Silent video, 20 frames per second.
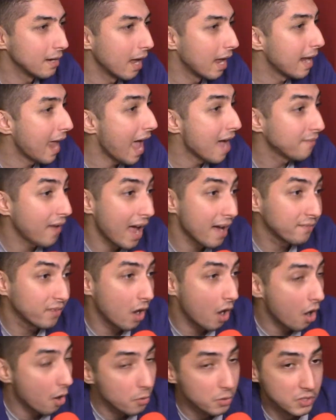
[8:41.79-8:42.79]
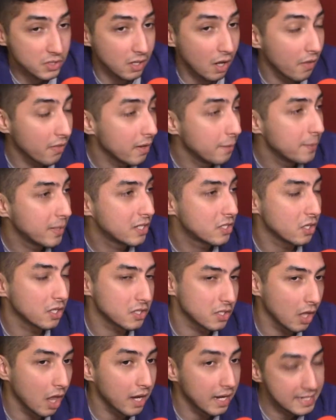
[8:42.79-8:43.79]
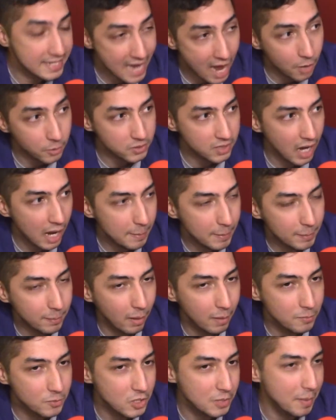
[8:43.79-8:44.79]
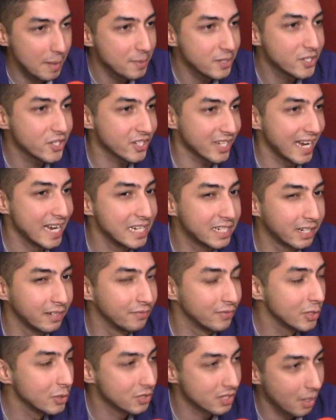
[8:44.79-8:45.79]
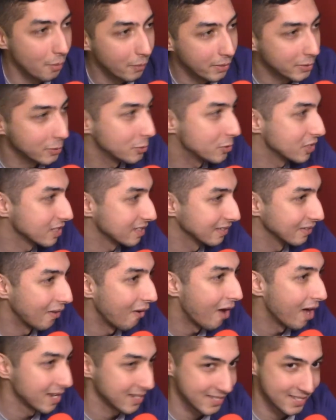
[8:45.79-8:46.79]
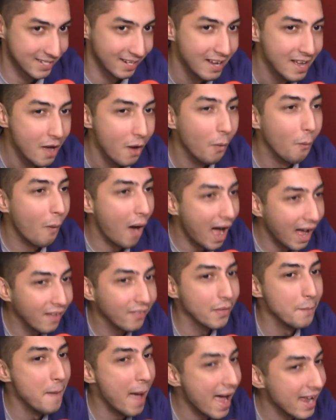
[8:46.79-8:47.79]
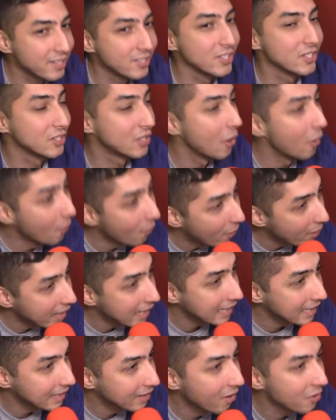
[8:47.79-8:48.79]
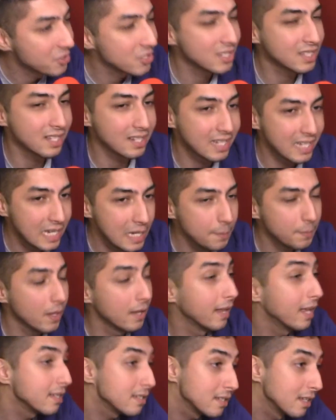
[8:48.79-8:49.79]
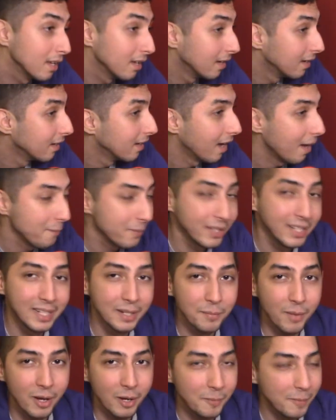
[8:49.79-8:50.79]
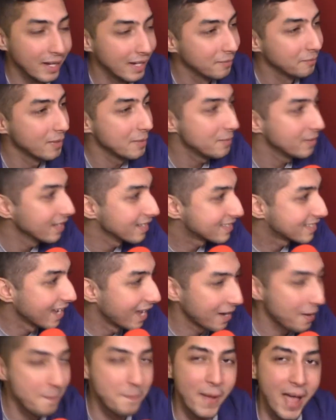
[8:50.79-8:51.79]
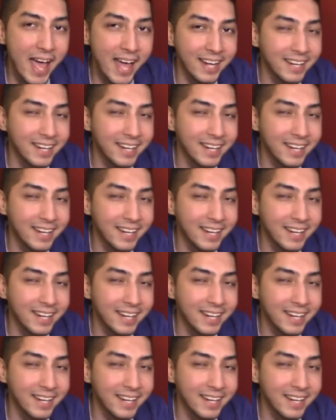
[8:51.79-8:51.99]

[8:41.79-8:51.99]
and have a host on there because there's a lot of downtime in PUBG. Maybe just interview someone who just lost while the match is going. just to keep that. I'm thinking about it, man. Maybe that's not a bad.